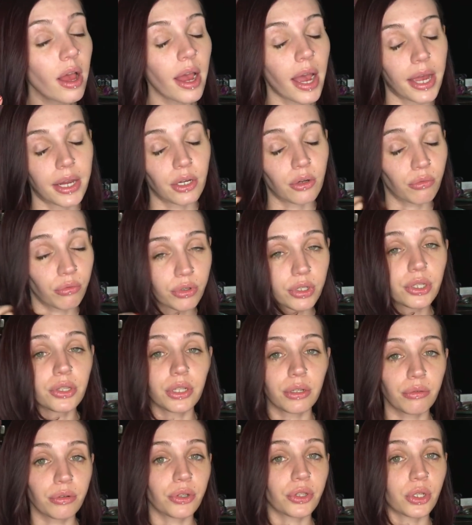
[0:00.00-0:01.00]
and it
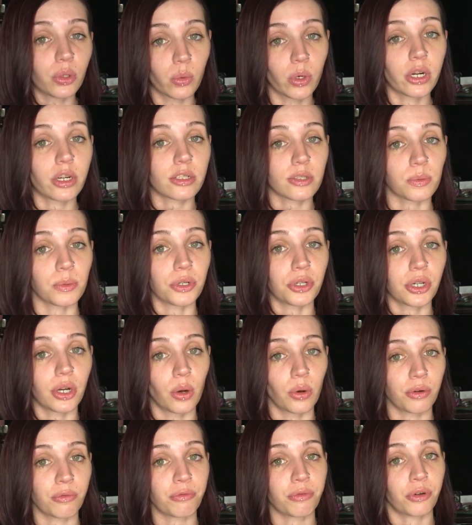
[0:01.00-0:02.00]
really, really works when you're
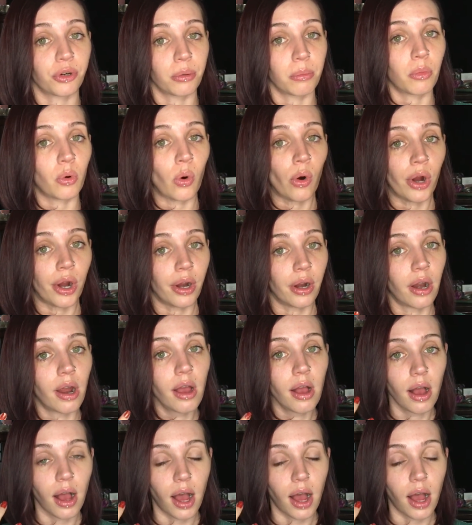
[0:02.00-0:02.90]
going for a more